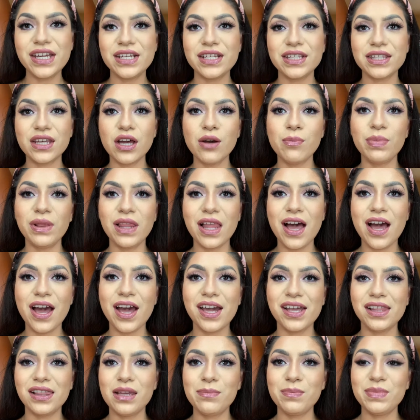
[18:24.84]
apply
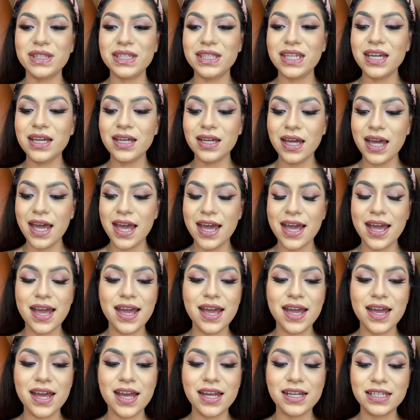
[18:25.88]
lipstick,
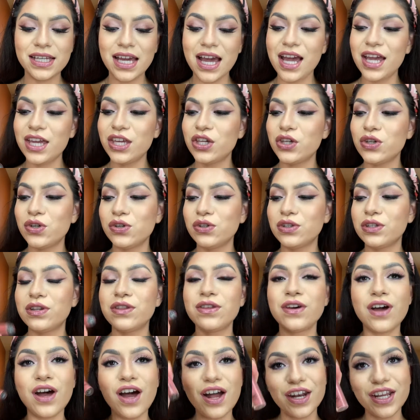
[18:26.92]
and I used
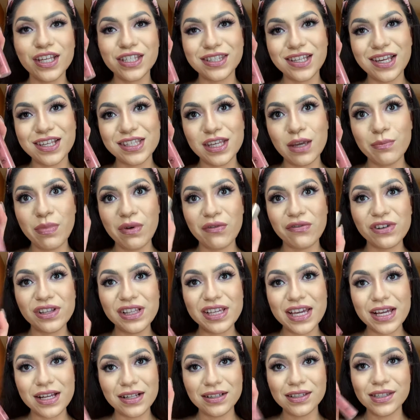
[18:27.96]
the Anastasia Beverly
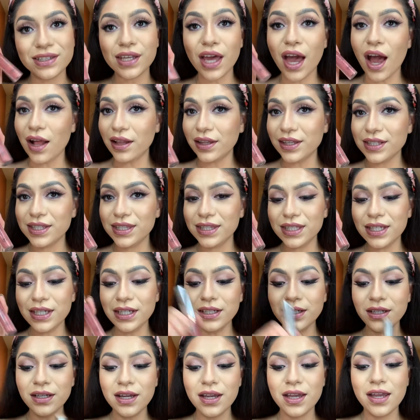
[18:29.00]
Hills Allison
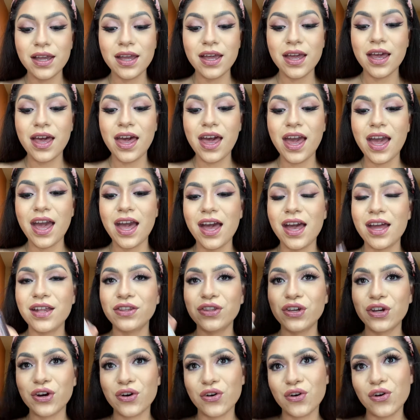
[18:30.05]
and
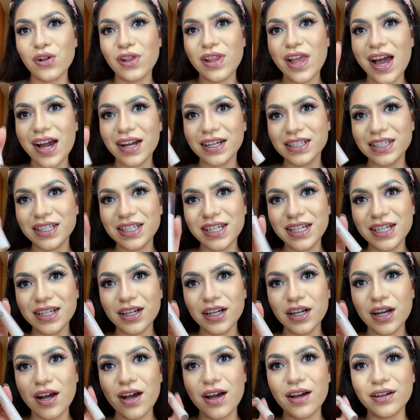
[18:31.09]
the Girl Lactic
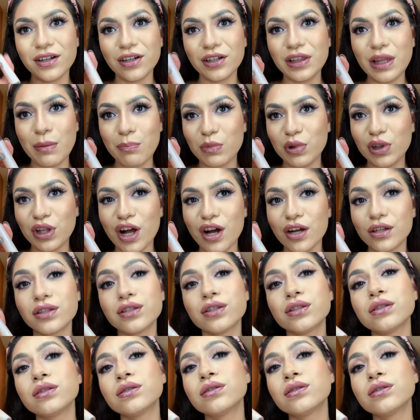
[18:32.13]
lip gloss.